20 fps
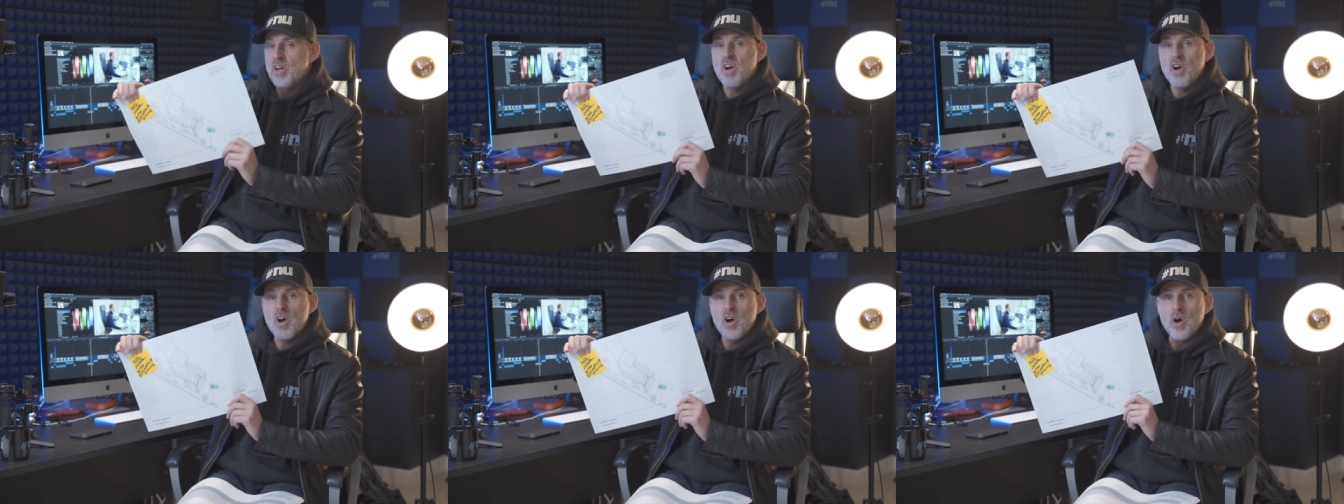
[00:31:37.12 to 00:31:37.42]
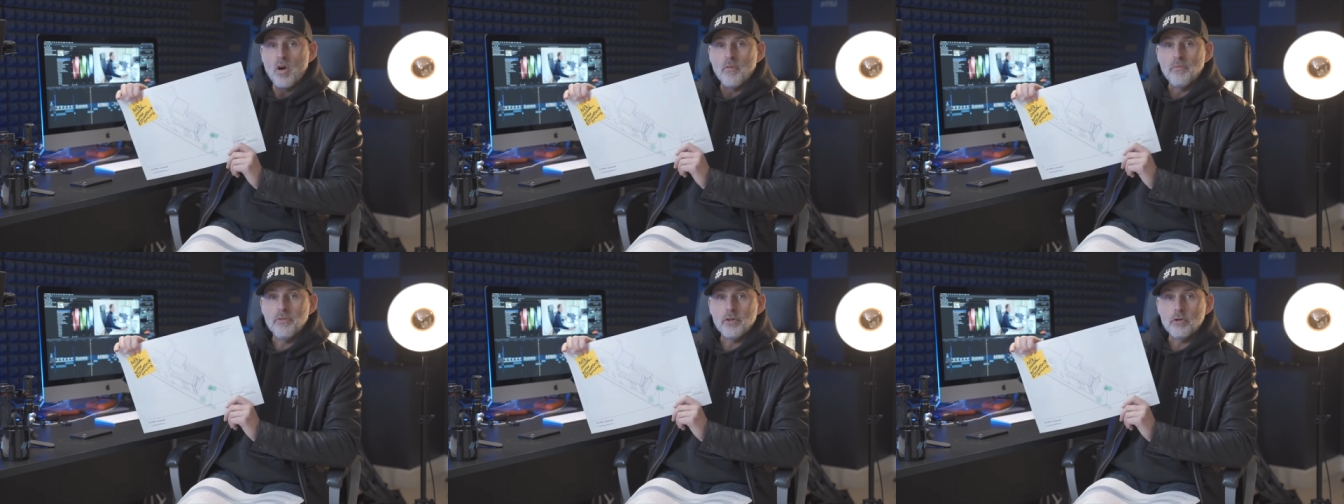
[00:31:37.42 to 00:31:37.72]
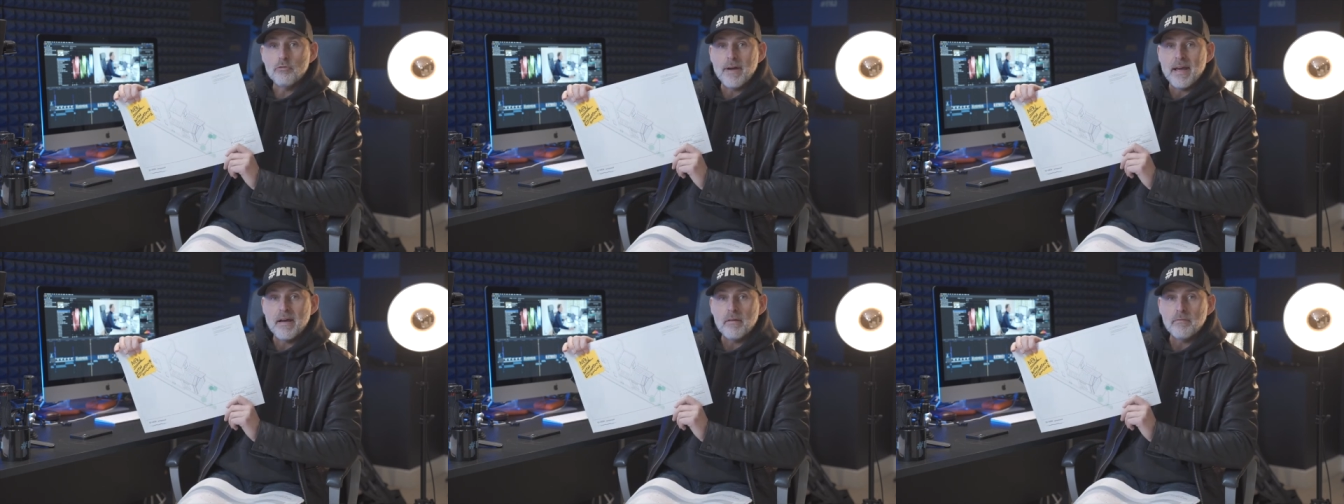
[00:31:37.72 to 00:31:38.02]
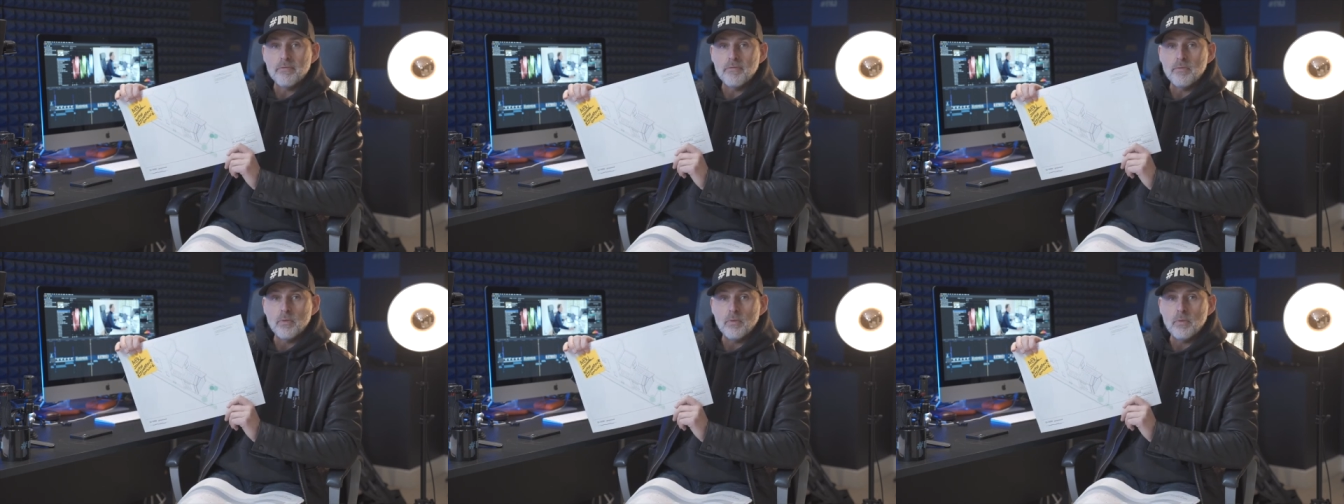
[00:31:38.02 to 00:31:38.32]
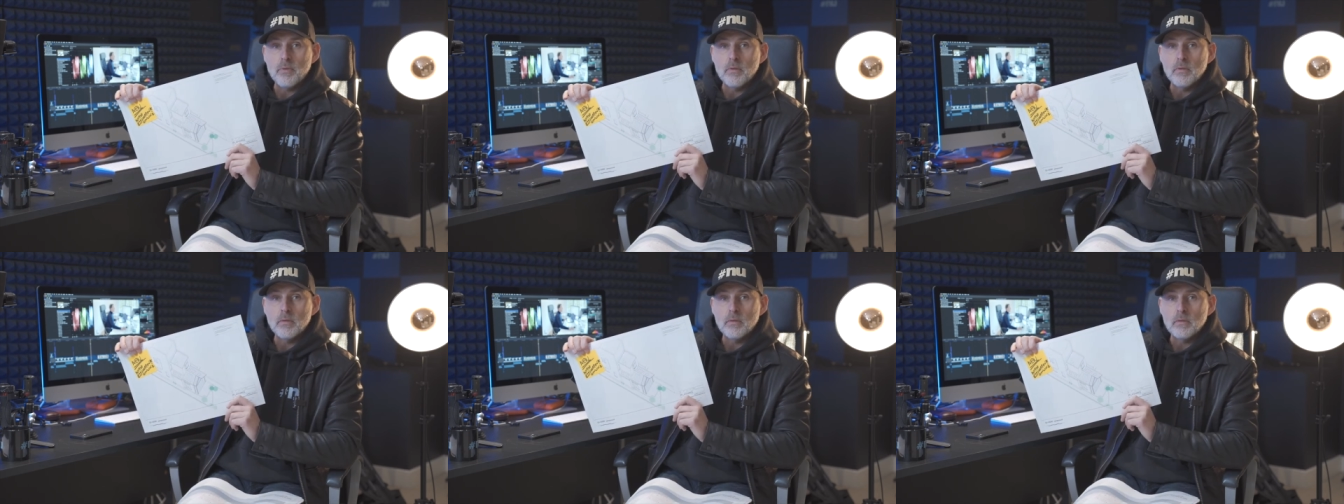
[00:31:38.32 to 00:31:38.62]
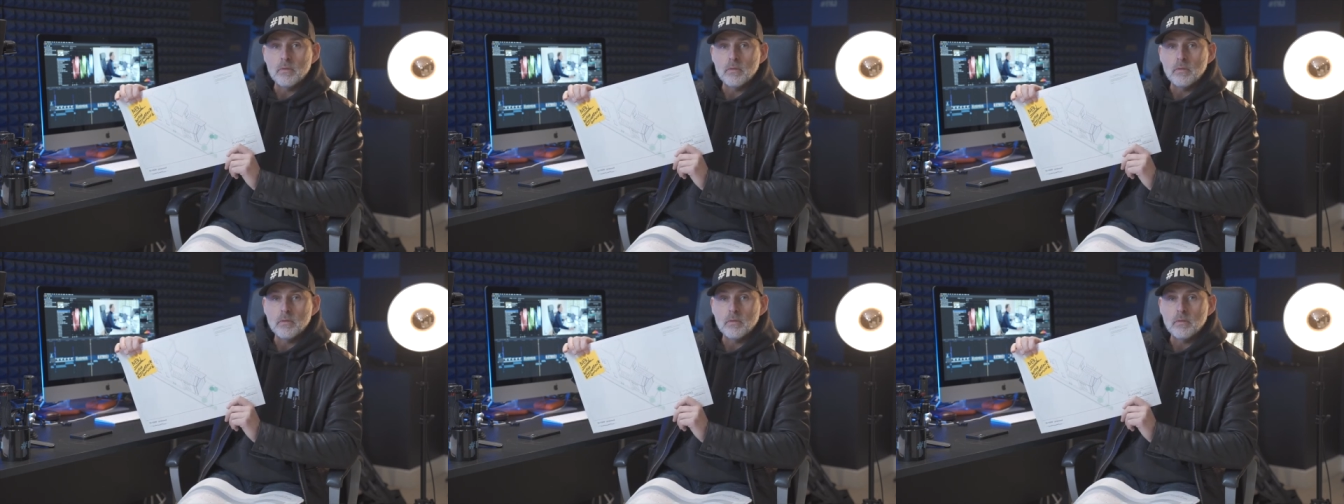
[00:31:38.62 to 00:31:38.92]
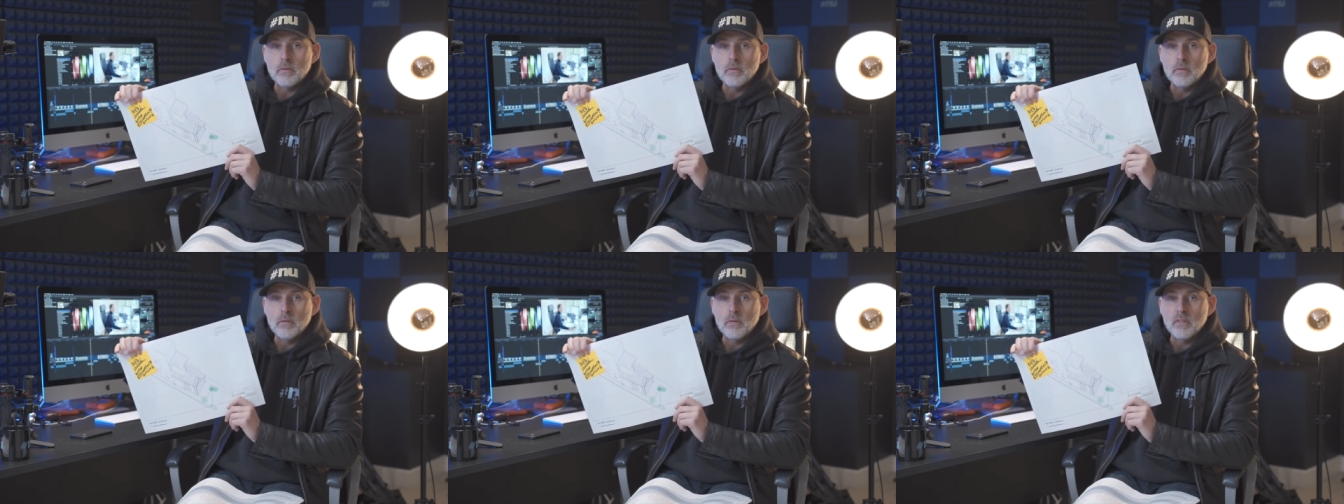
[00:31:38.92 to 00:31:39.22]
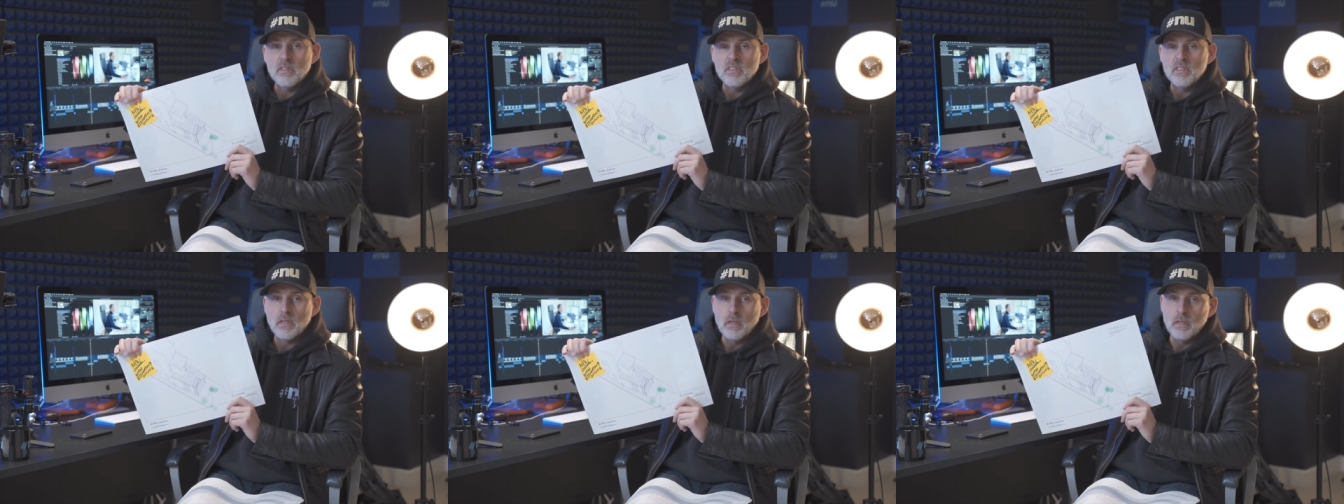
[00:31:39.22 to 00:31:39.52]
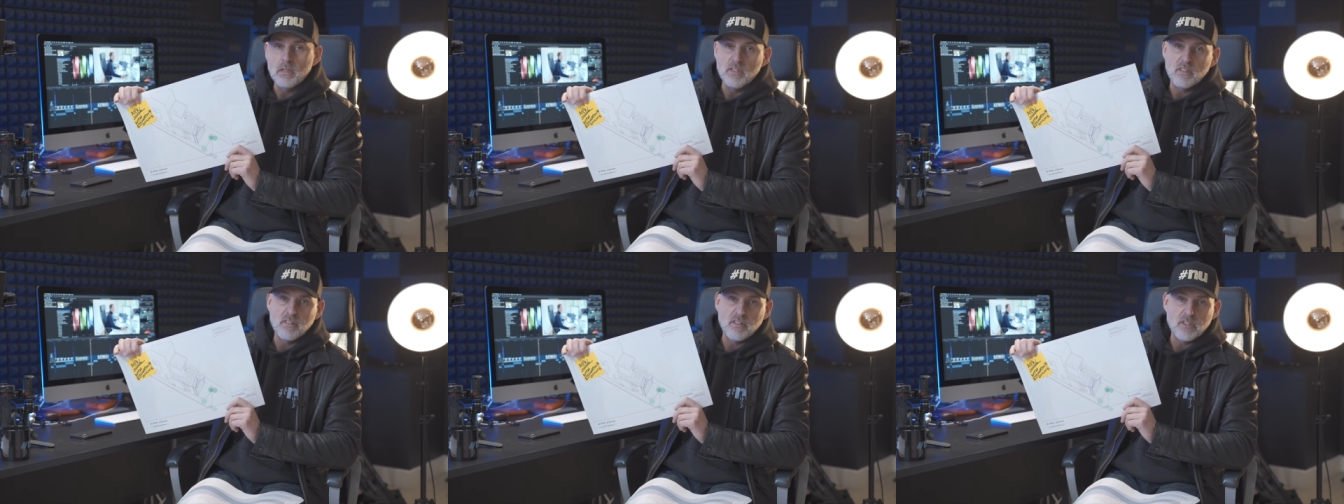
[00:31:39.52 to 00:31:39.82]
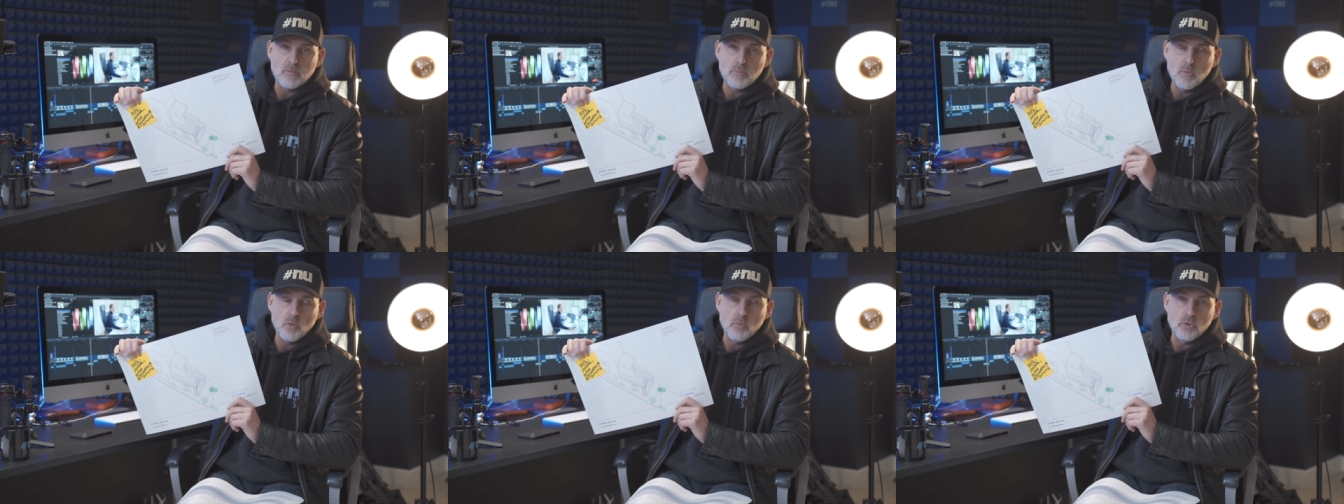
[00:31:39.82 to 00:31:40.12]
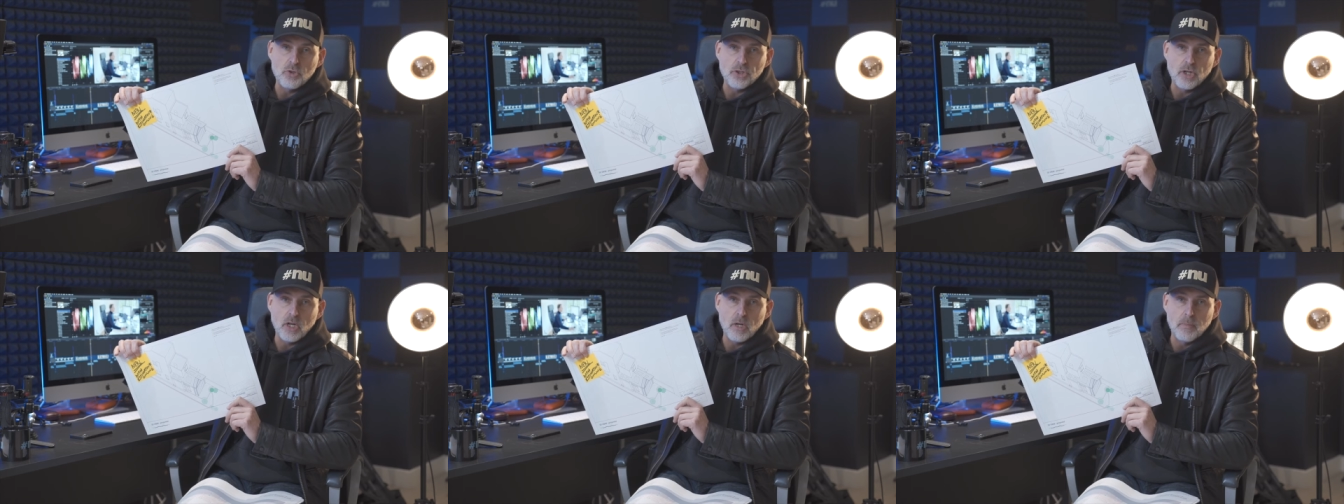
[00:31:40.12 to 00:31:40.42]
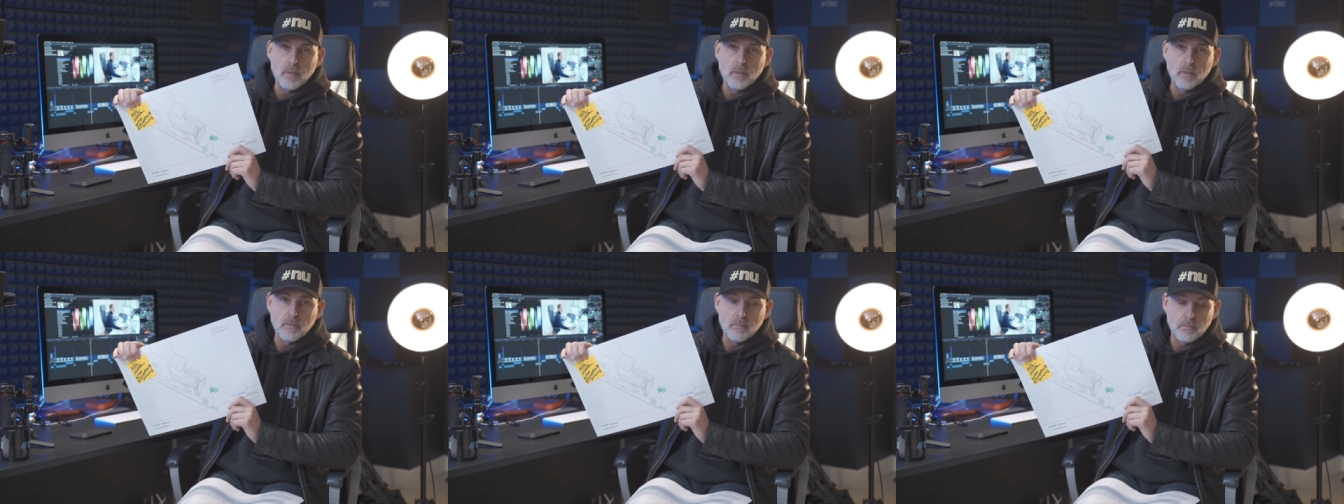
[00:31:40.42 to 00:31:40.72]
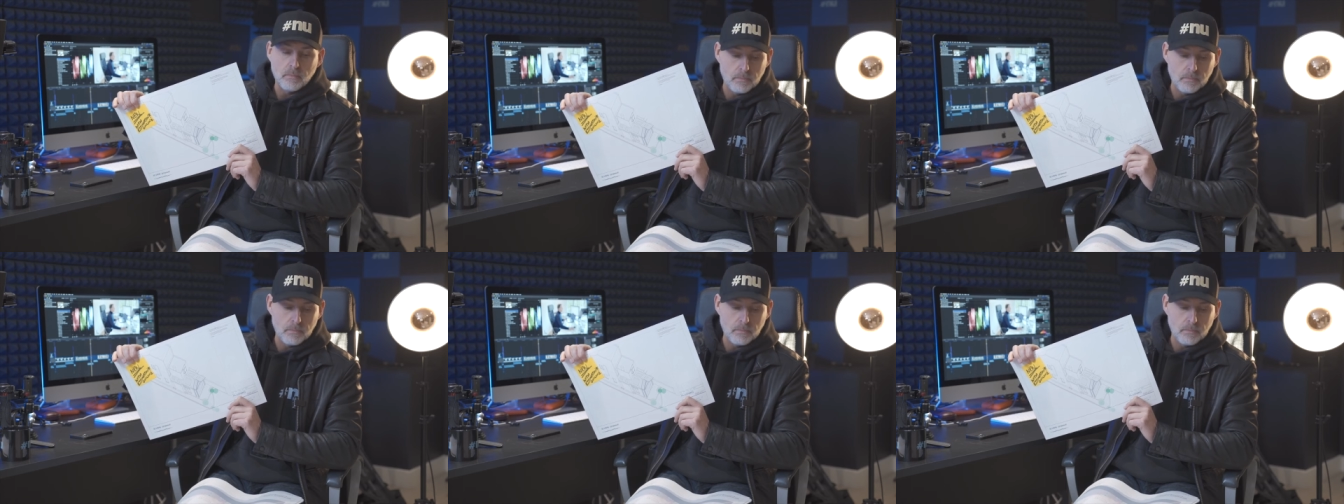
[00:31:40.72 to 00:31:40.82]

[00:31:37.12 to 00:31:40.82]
of the ground floor. Small job,